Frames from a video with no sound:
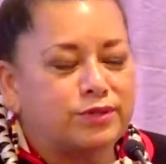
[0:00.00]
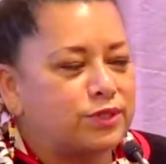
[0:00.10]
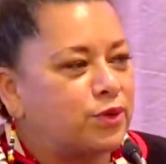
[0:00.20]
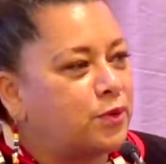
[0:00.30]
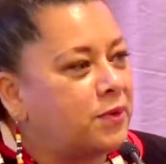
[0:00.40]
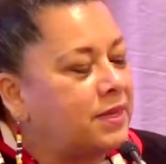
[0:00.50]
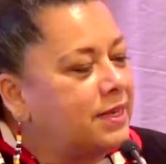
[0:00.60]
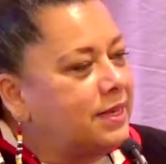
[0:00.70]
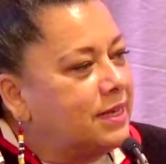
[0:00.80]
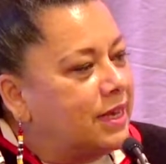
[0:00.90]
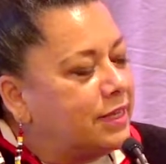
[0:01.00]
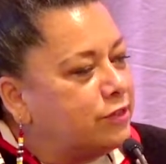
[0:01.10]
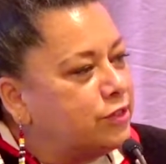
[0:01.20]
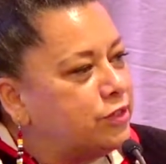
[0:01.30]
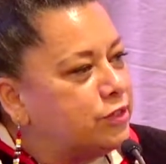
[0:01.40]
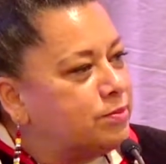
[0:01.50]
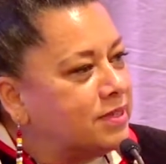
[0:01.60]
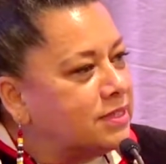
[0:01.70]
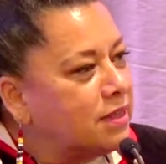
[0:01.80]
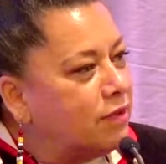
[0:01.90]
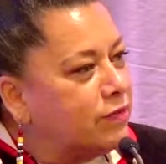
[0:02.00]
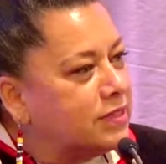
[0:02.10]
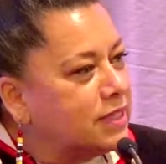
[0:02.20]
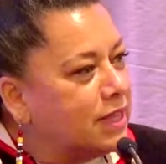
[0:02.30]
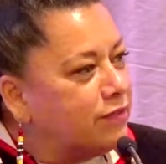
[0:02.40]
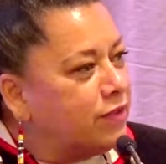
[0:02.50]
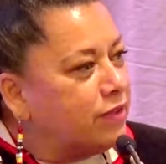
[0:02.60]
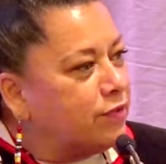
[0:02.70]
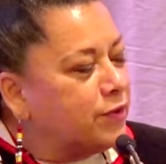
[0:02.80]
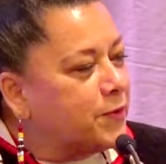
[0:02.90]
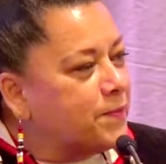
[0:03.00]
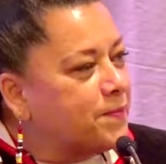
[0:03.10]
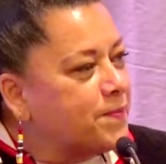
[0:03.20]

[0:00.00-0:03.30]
So I introduce myself as a life giver.